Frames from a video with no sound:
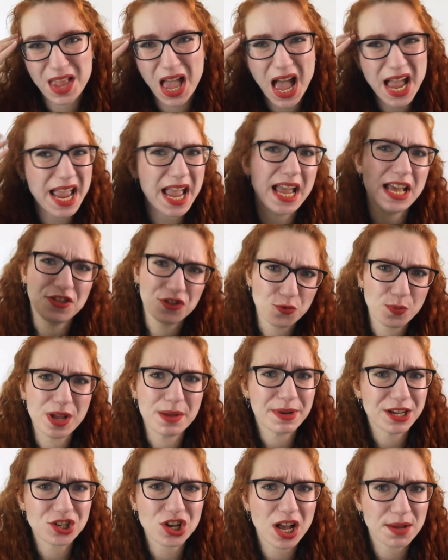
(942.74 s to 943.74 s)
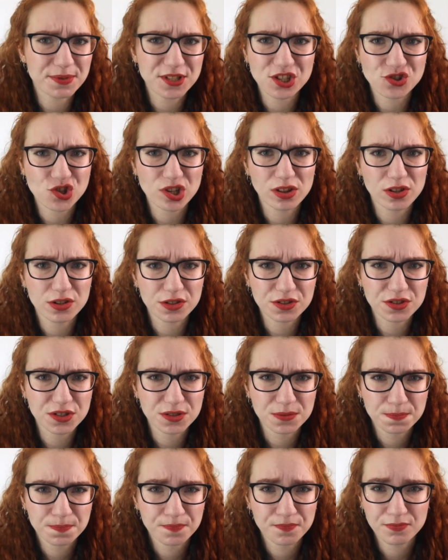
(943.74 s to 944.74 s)
I hate the way my top stitching
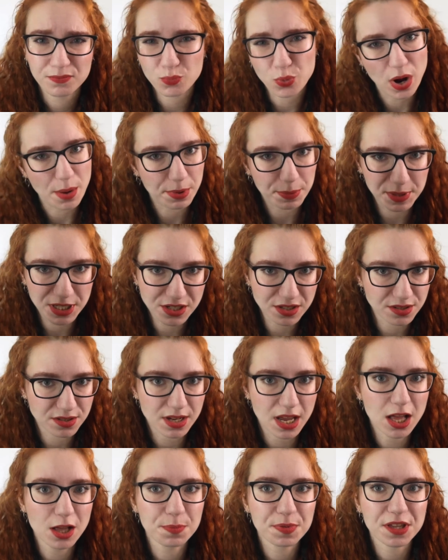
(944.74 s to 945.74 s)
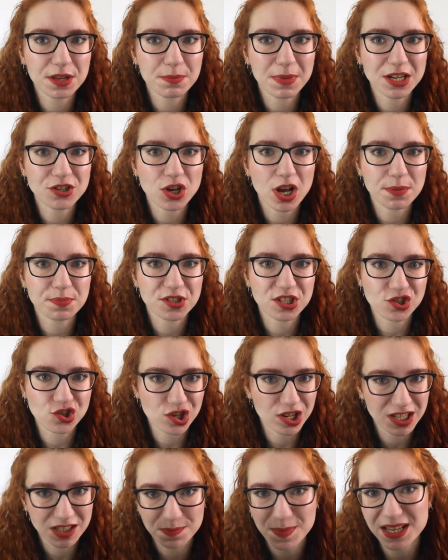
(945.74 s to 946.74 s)
looks. Probably doesn't help that my top
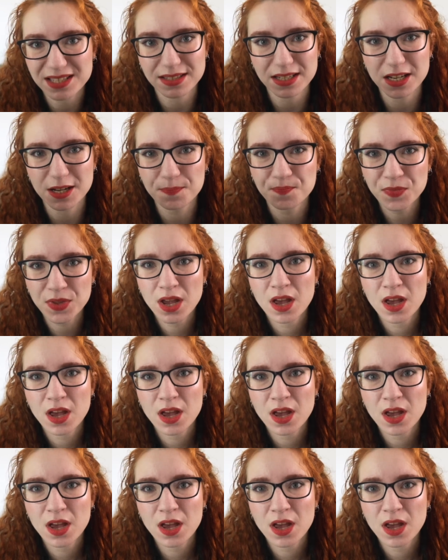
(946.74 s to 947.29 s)
stitching is messy.